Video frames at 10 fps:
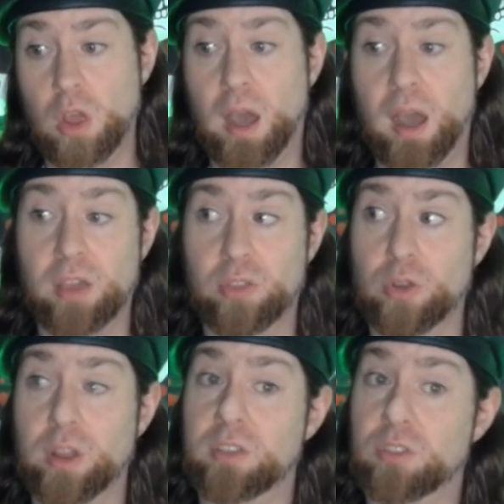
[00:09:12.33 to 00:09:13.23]

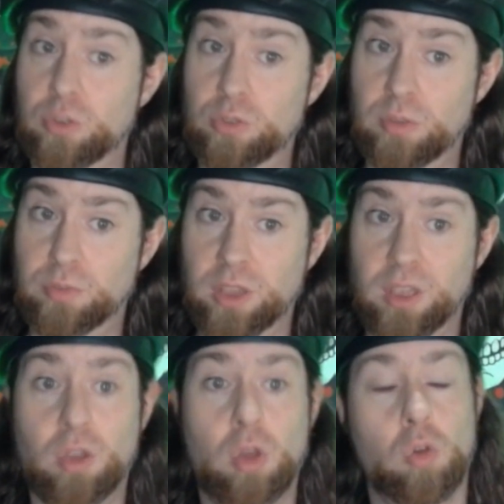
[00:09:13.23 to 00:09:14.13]
either
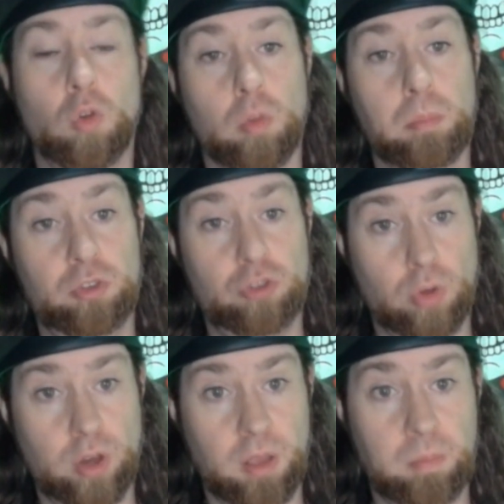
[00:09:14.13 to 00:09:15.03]
exclusively or
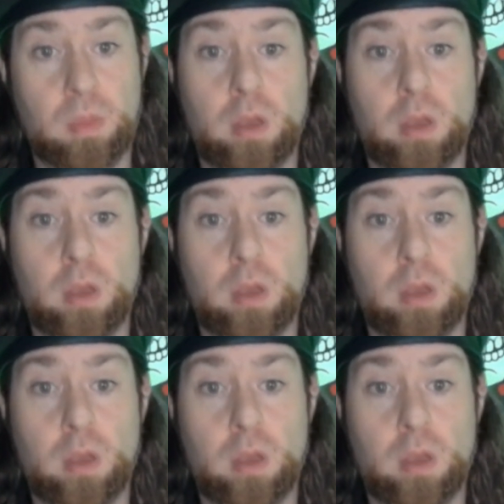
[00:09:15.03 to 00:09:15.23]
majority,